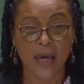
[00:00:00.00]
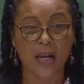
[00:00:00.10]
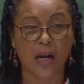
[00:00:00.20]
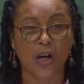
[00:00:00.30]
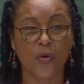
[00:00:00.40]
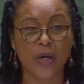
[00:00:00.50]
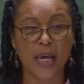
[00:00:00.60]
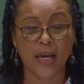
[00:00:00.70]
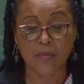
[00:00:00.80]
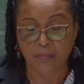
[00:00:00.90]

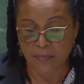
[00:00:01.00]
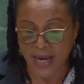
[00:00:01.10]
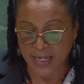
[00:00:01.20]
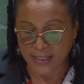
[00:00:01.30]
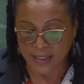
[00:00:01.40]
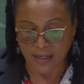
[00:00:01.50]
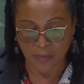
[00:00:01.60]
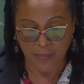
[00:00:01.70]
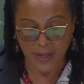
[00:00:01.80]
including medicinal